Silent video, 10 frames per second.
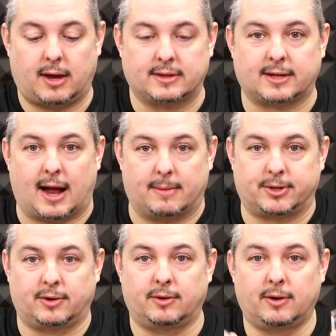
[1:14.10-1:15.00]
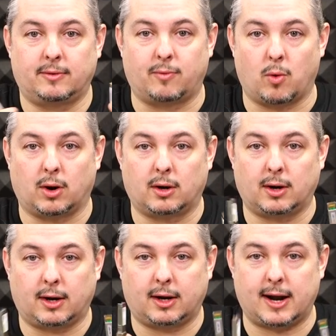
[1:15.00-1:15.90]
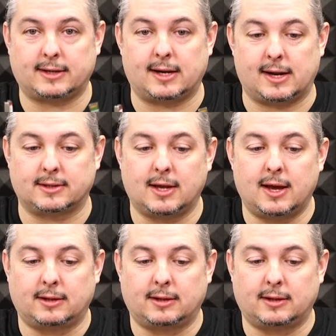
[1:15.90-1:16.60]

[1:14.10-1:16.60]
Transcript: as an option for connecting these.